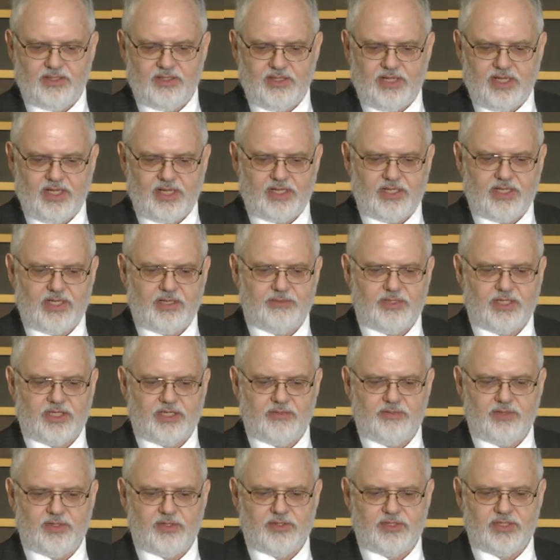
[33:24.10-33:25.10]
academic
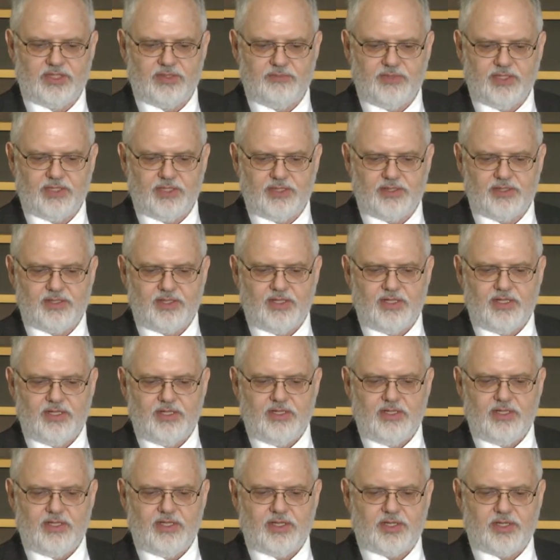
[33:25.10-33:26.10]
community, but it's
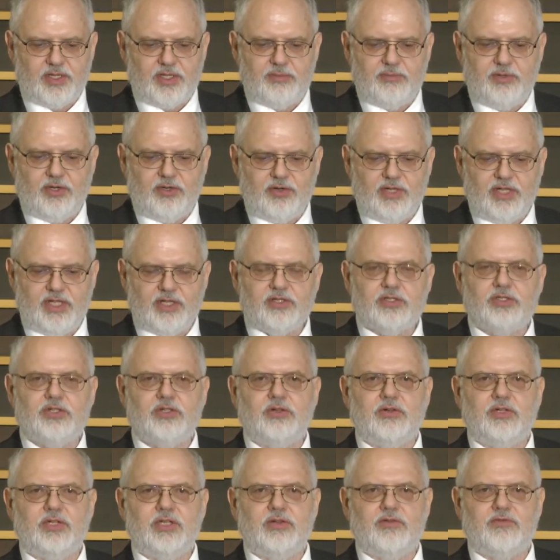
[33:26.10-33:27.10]

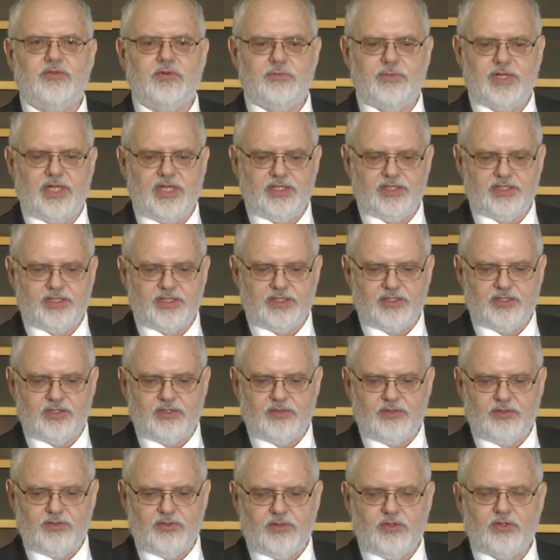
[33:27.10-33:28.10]
experiential information
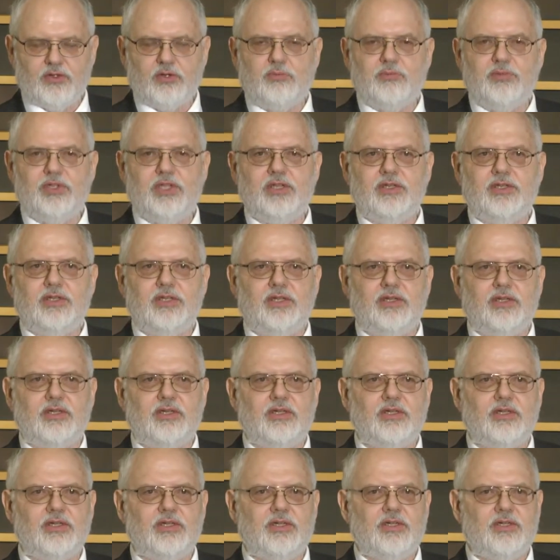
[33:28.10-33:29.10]
or opinion.
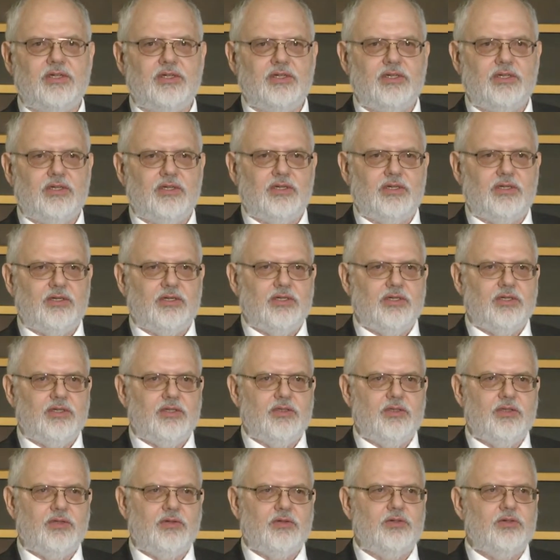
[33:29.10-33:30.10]

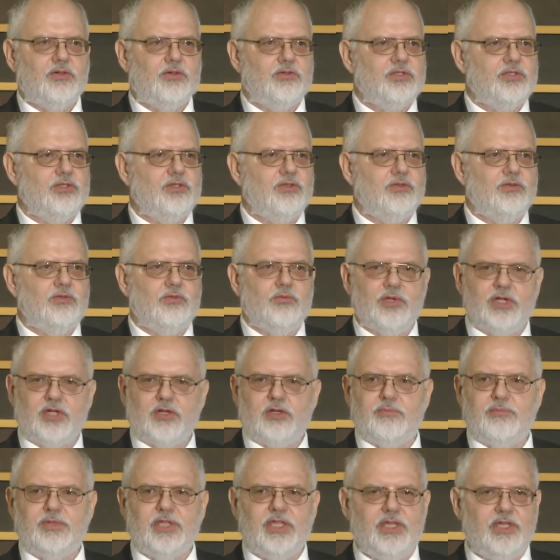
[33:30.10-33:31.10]
They'll go to
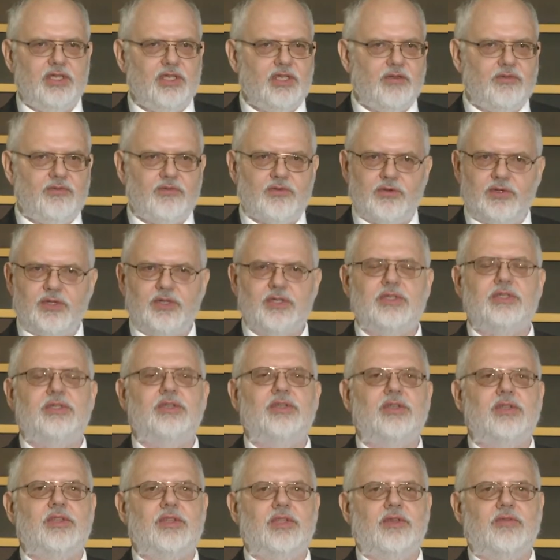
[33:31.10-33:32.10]
Wikipedia, for
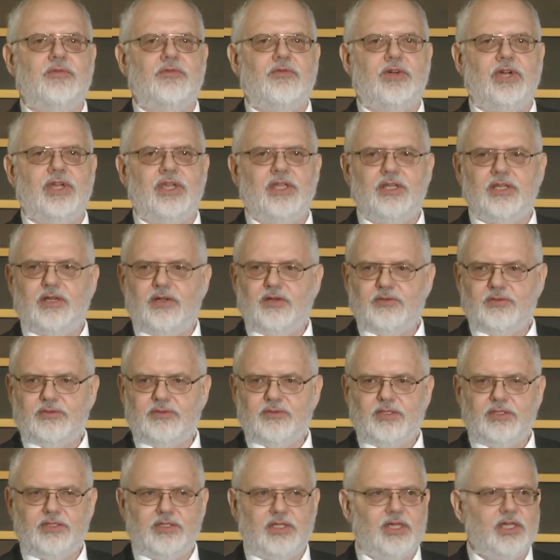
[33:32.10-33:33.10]
instance, and find out
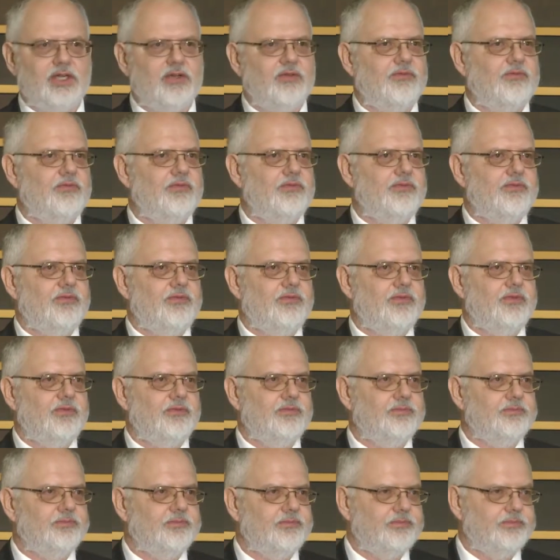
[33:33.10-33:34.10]
a lot of
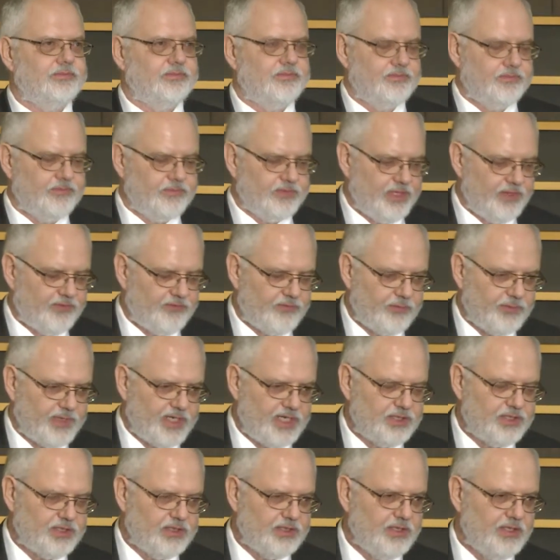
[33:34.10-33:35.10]

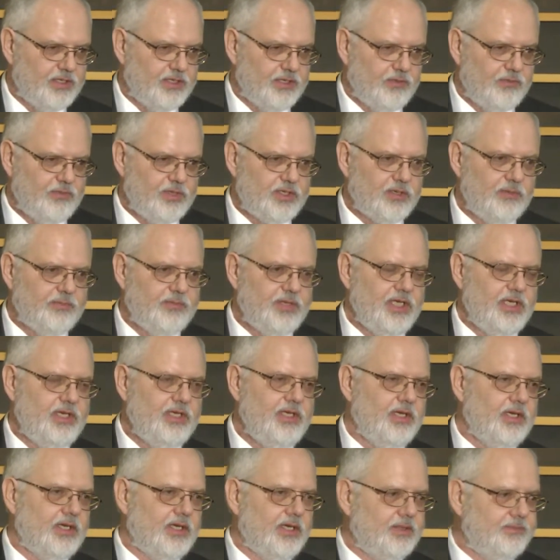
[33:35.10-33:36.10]
information.
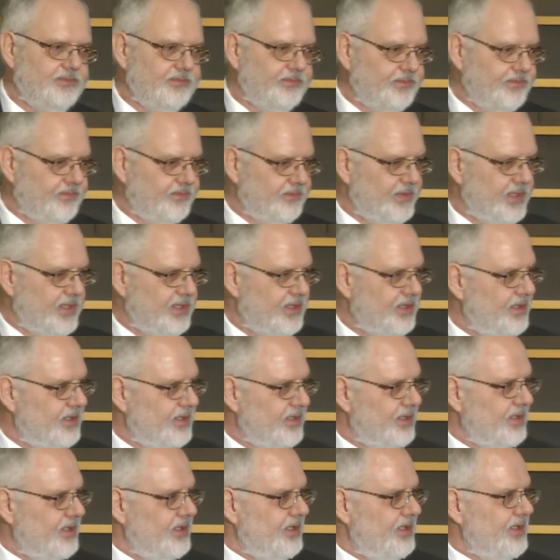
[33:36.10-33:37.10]
Wikipedia
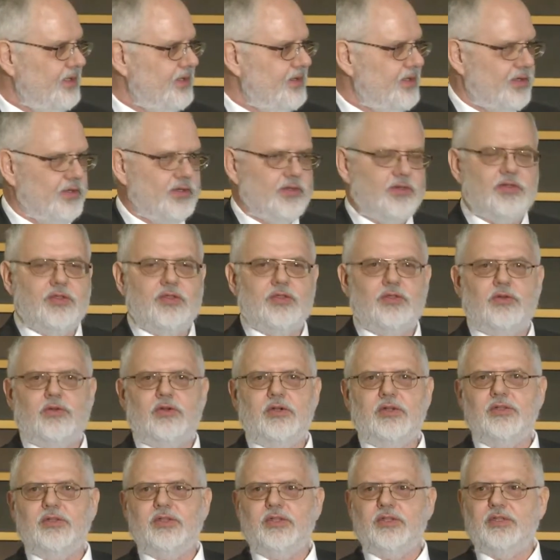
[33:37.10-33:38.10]
is a good
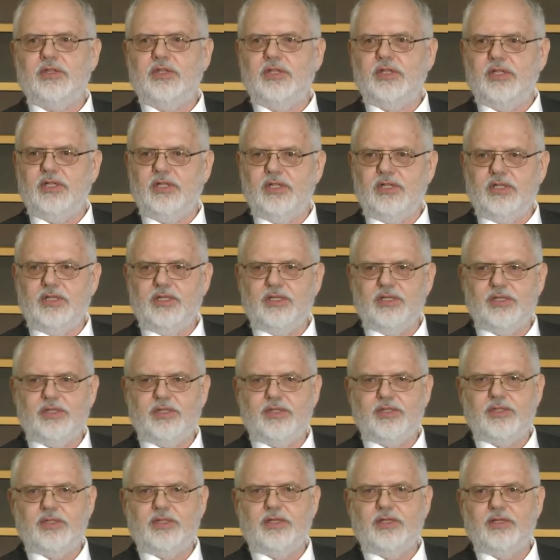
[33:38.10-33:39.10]
source.
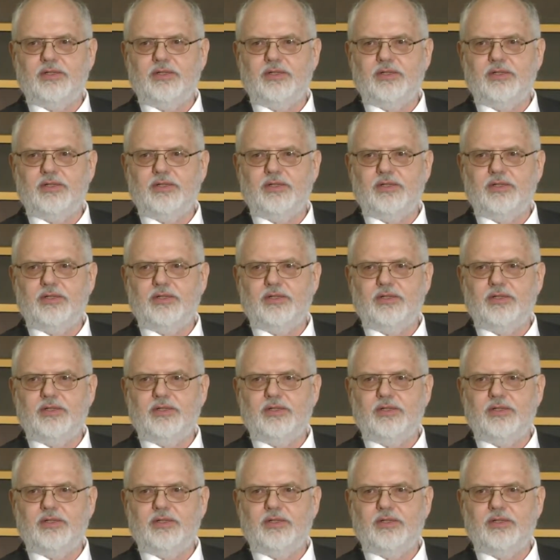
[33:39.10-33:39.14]
It's